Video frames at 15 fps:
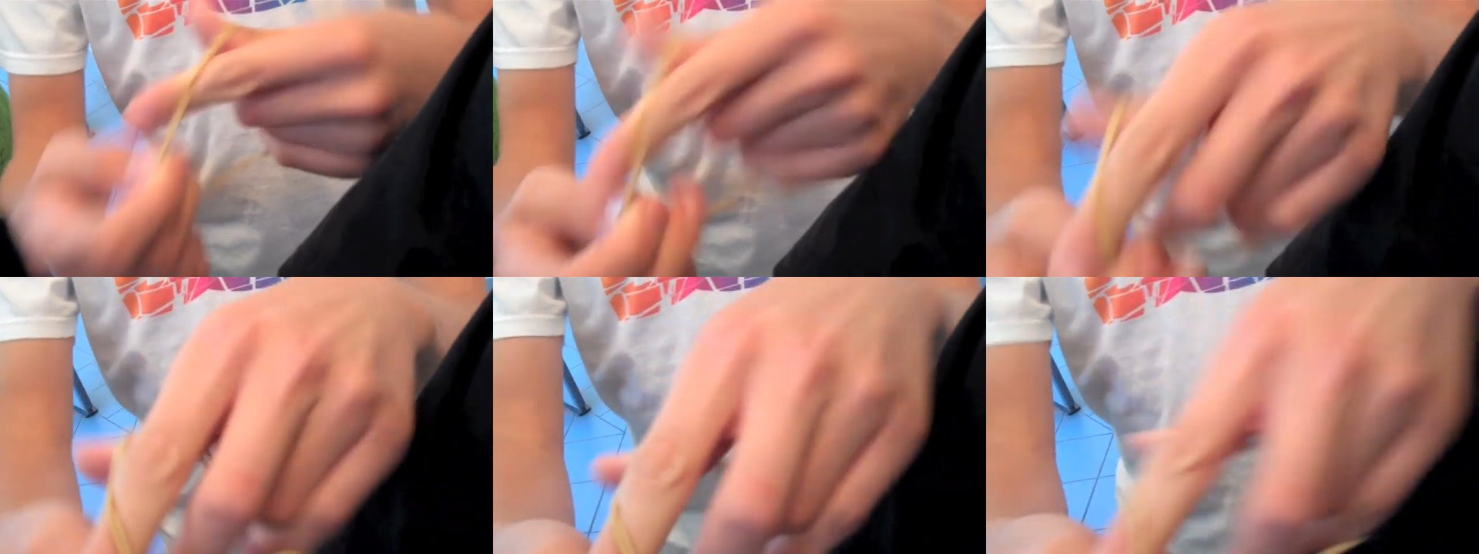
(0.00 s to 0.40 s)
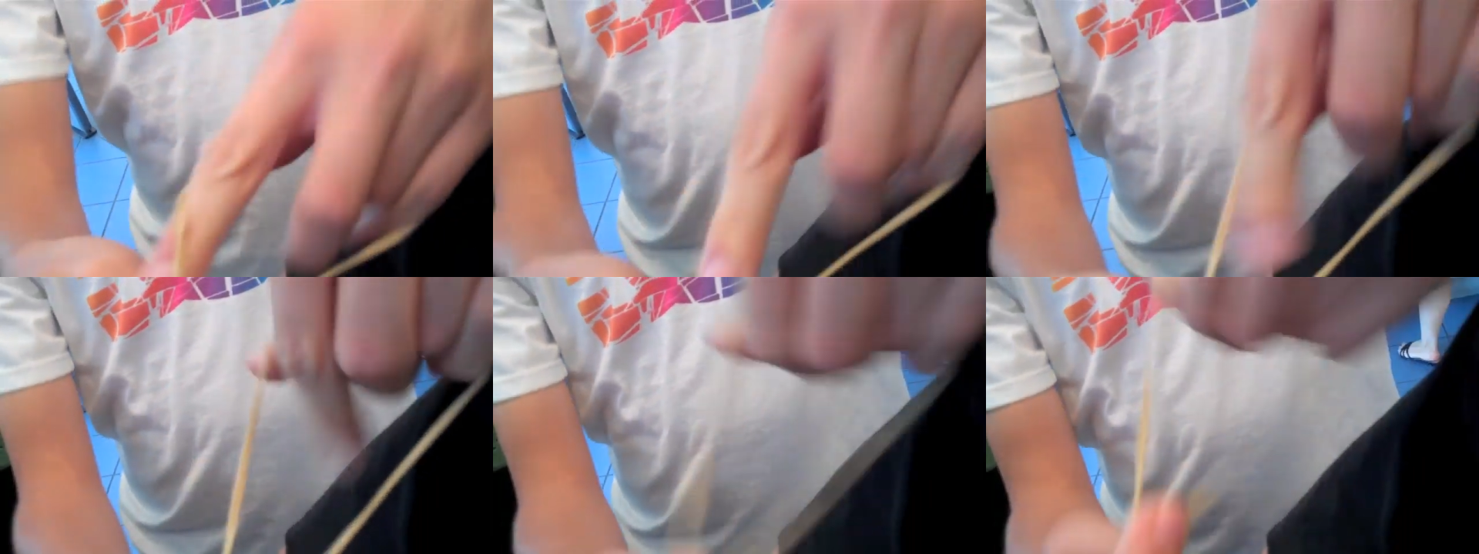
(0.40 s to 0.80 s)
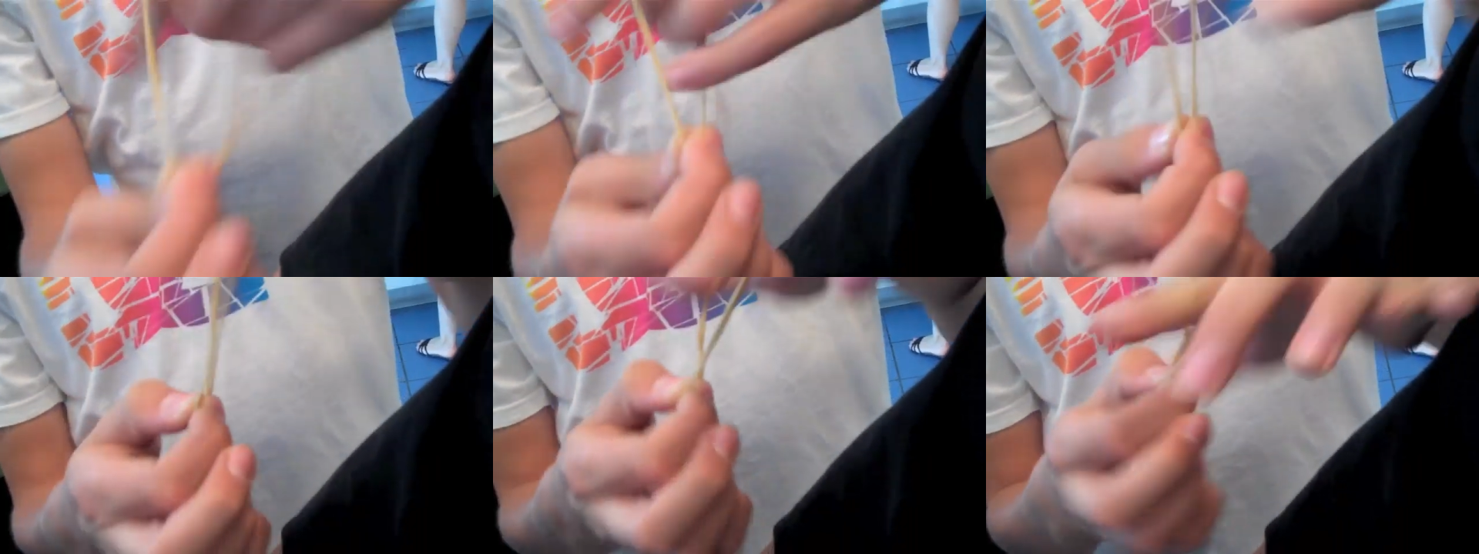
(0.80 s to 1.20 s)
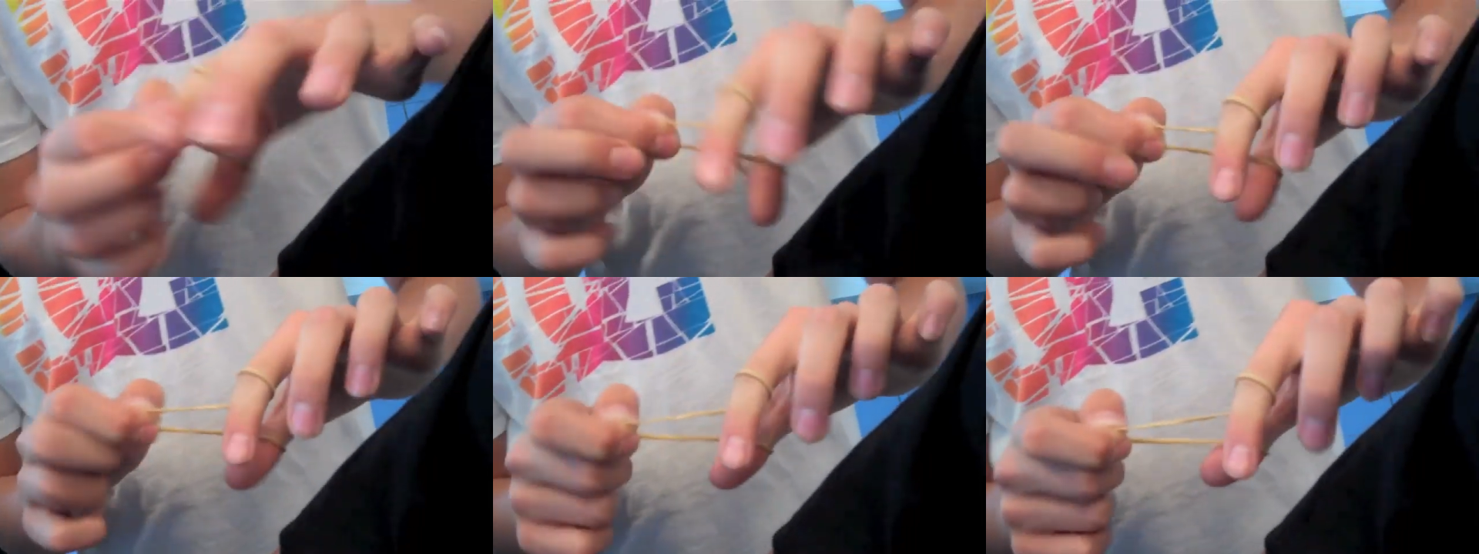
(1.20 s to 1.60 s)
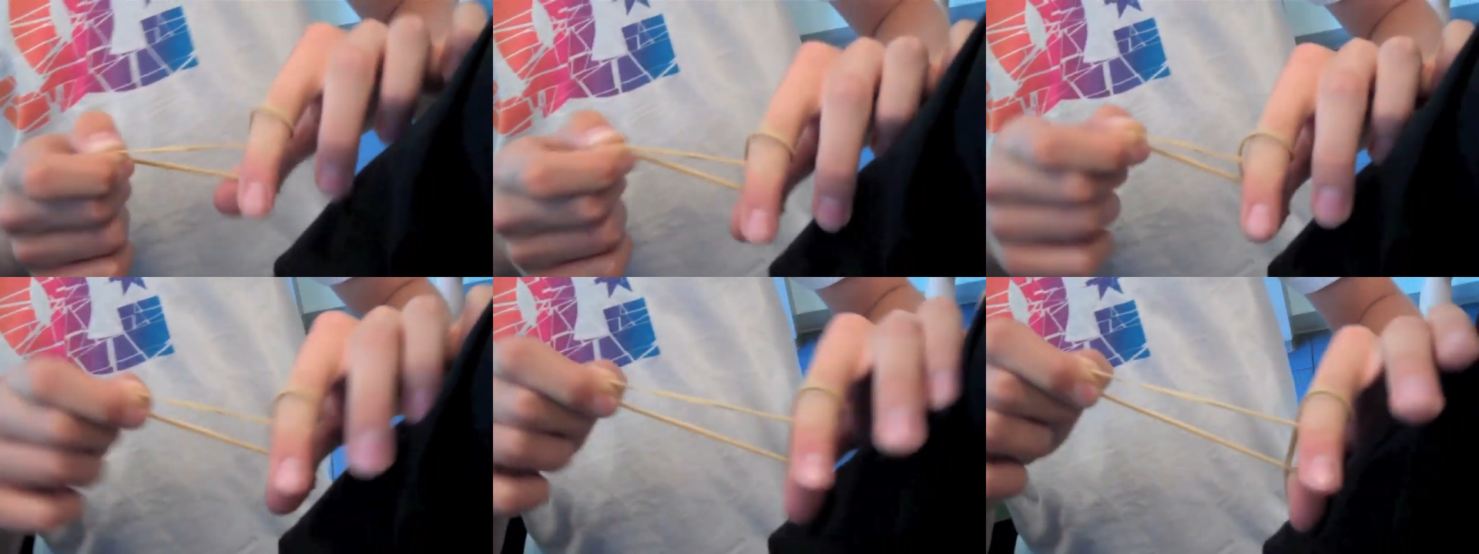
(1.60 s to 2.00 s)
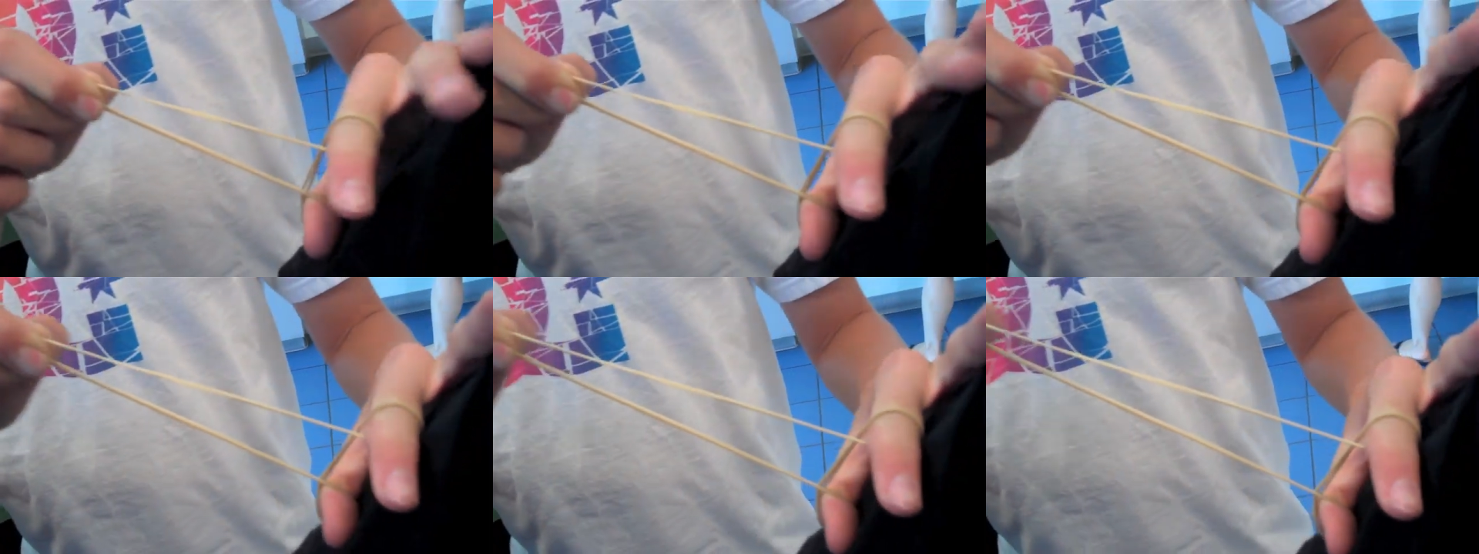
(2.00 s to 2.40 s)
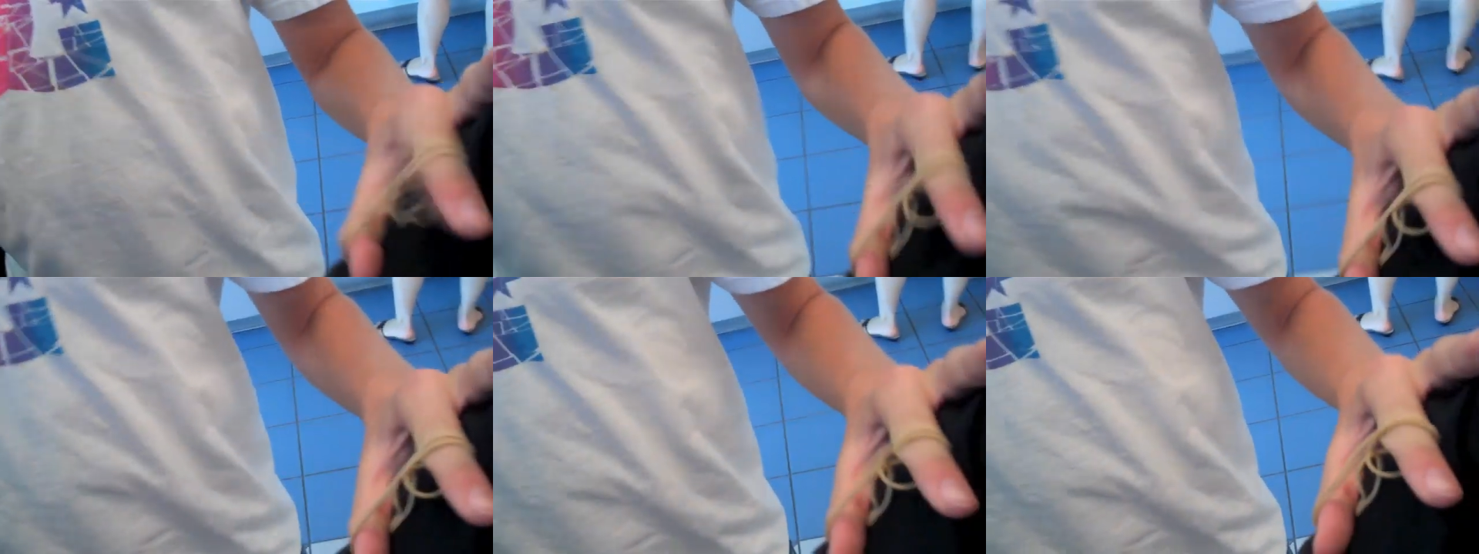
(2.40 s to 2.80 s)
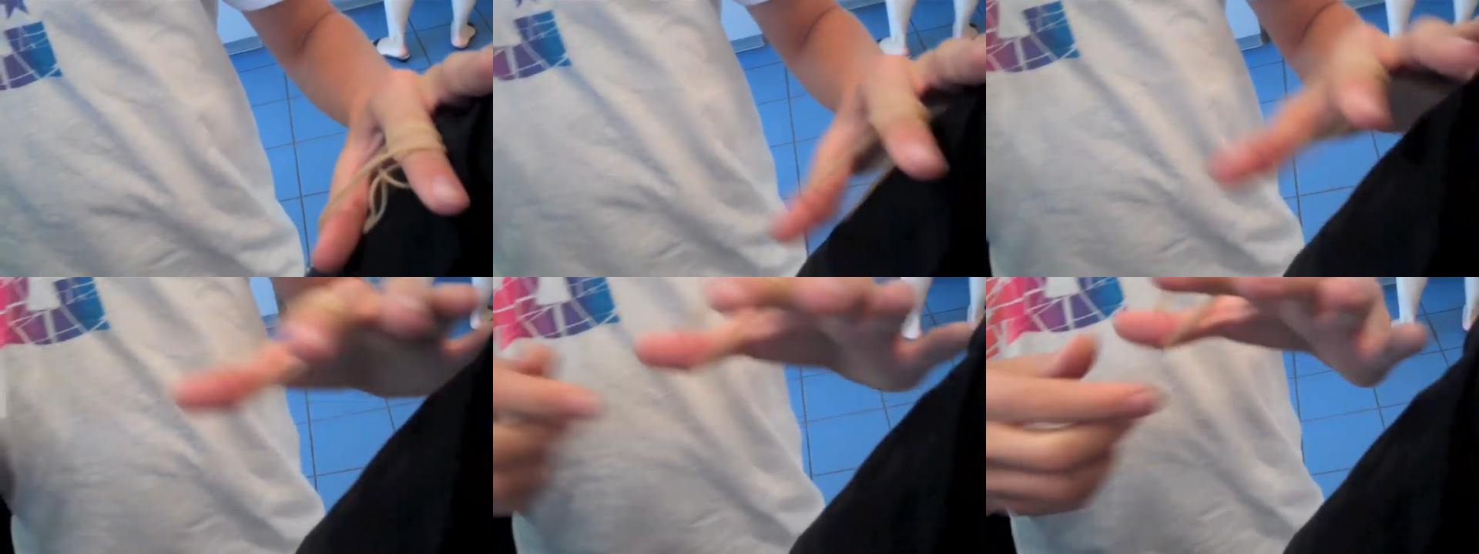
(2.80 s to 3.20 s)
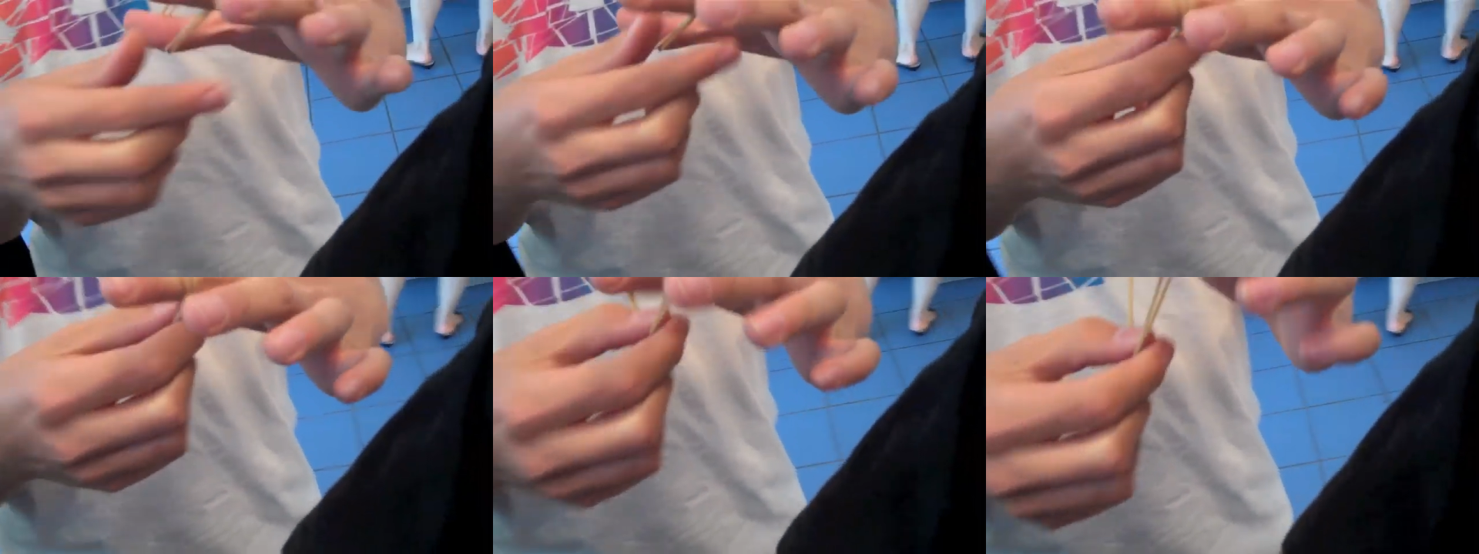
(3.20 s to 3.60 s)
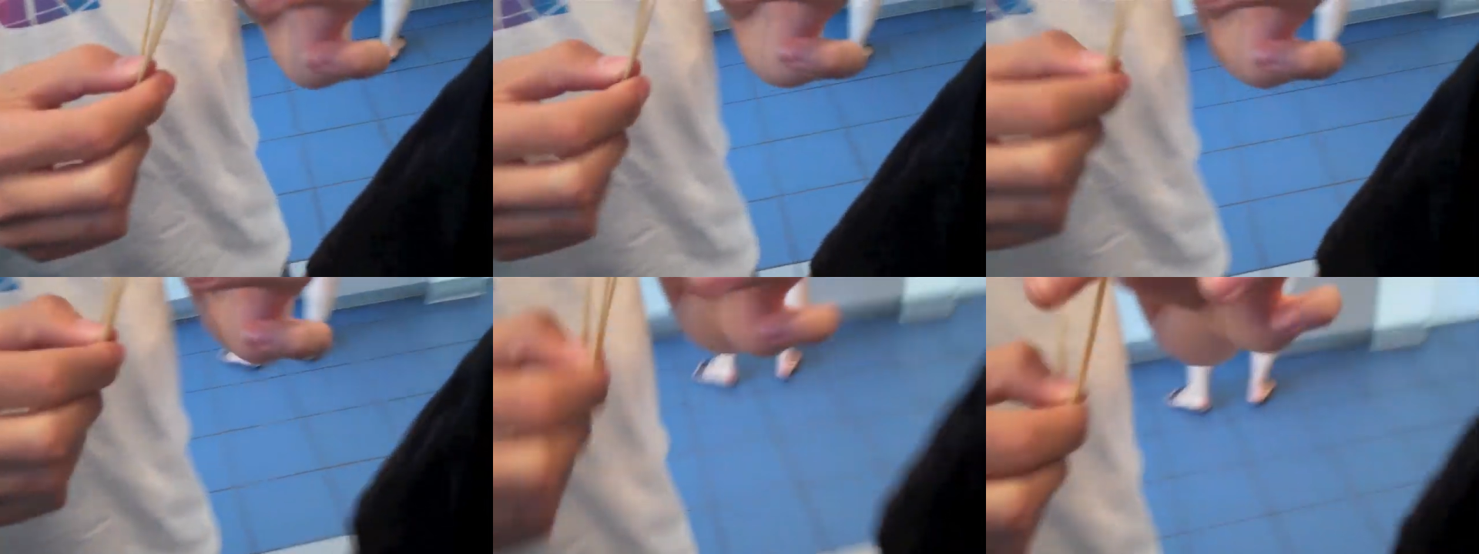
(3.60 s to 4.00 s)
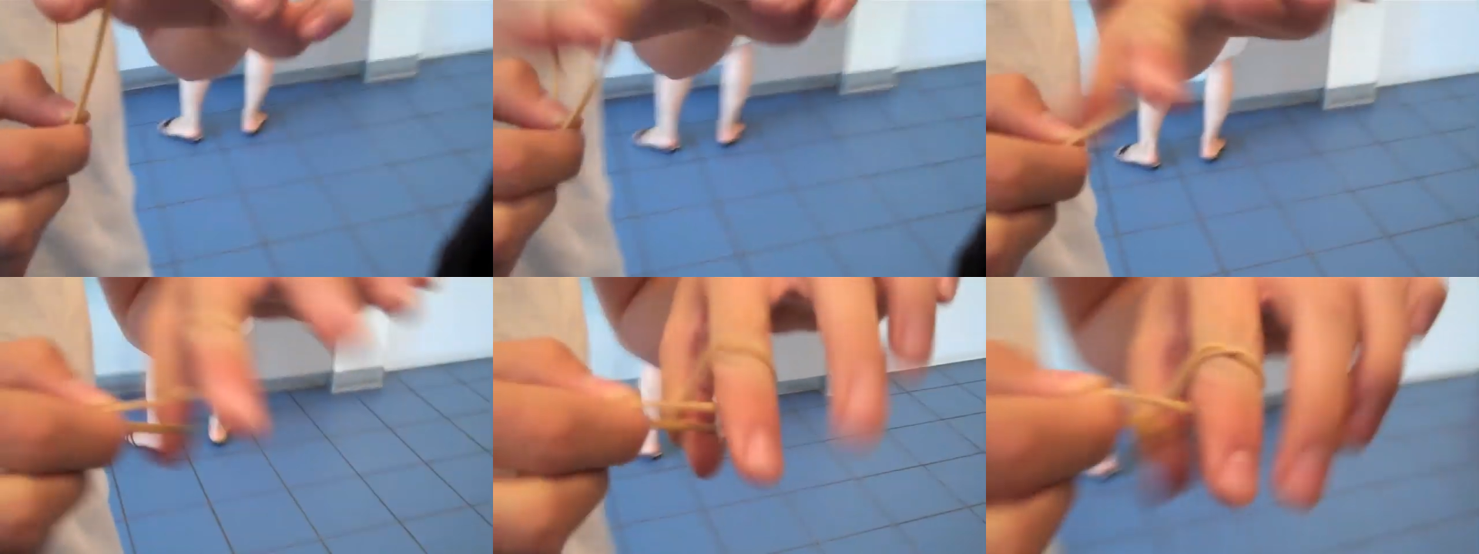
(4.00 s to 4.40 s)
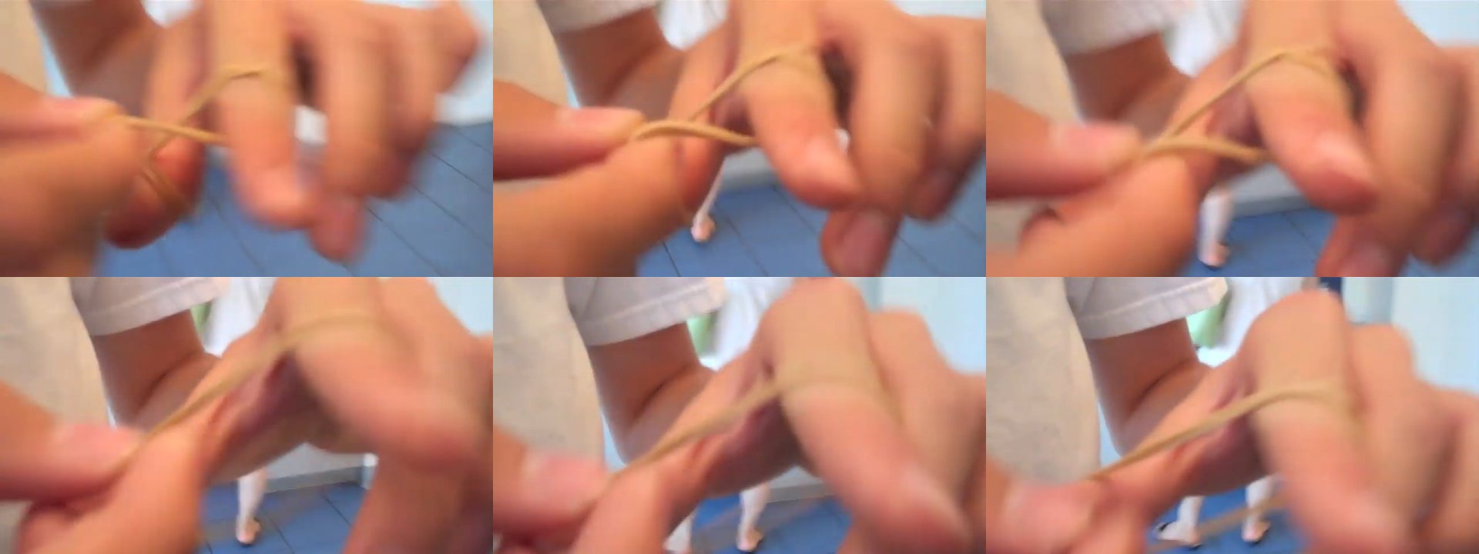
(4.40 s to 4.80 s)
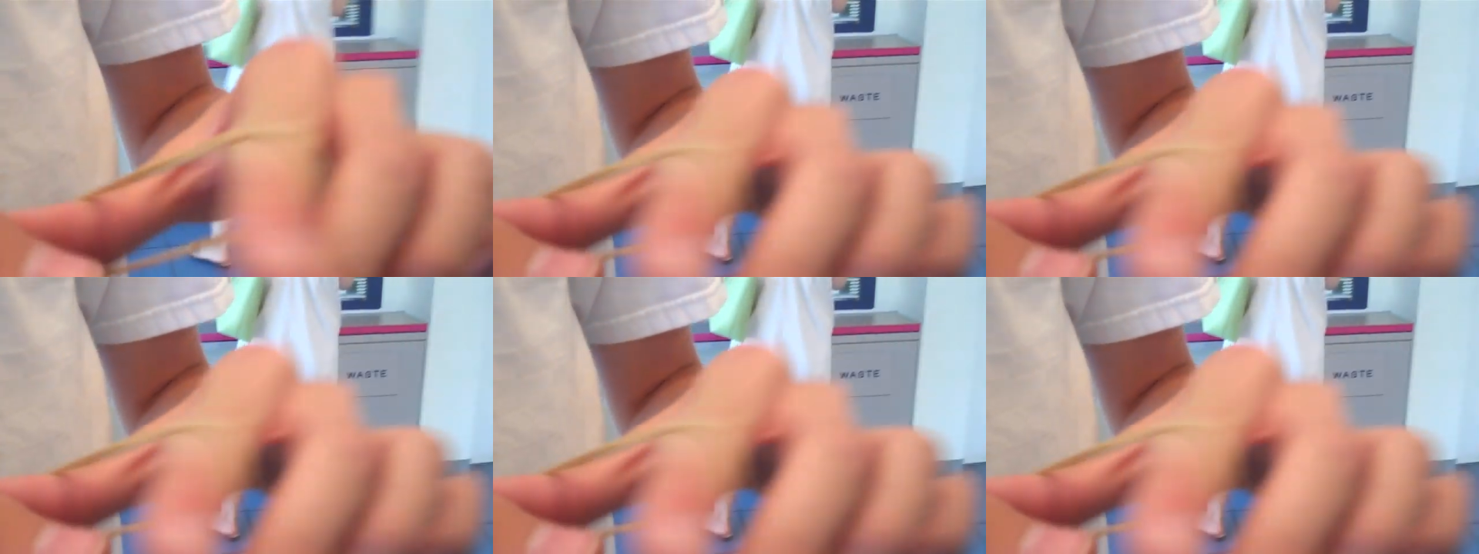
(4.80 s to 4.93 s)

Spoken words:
Nobody's mouth can be seen.